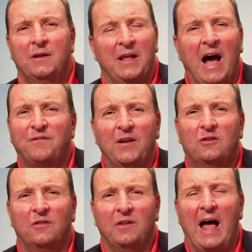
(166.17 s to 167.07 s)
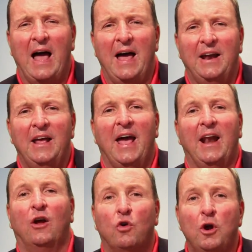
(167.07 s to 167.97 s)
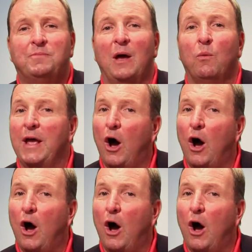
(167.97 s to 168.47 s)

The offensive line and a group that we